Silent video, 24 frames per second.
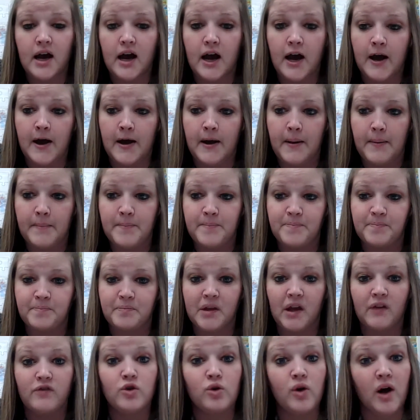
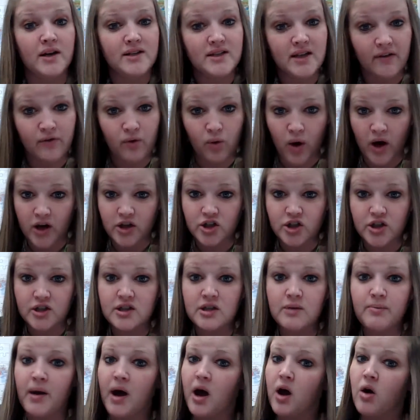If you guys have questions
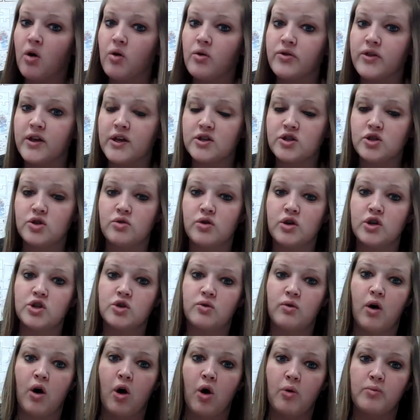about things you can
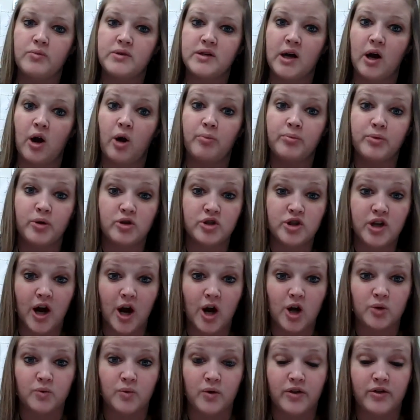do at home to help your
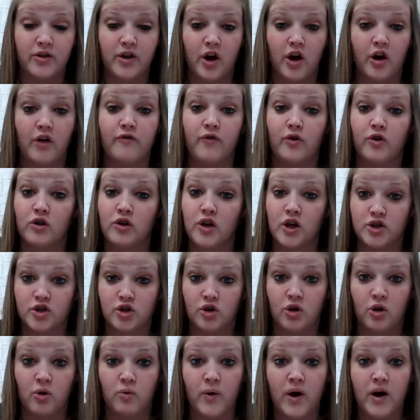child with their
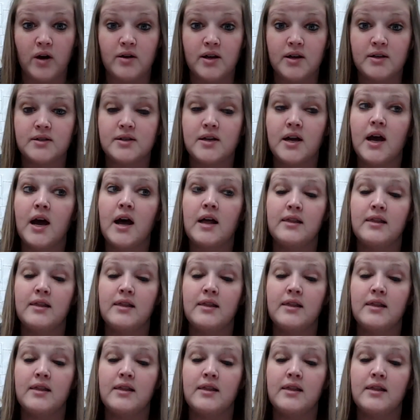phonological awareness,